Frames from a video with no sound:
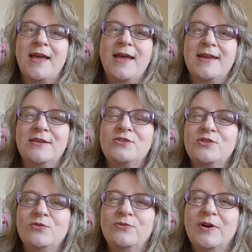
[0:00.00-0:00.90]
And
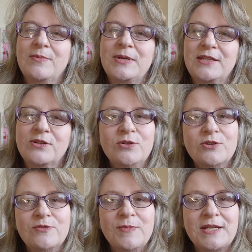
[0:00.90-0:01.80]
you'll find me in the corner
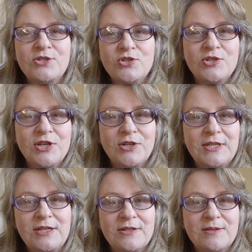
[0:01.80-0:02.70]
of my studio
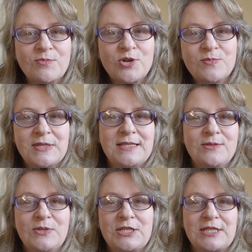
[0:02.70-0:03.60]
here at the moment,
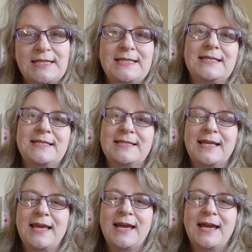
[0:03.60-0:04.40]
which is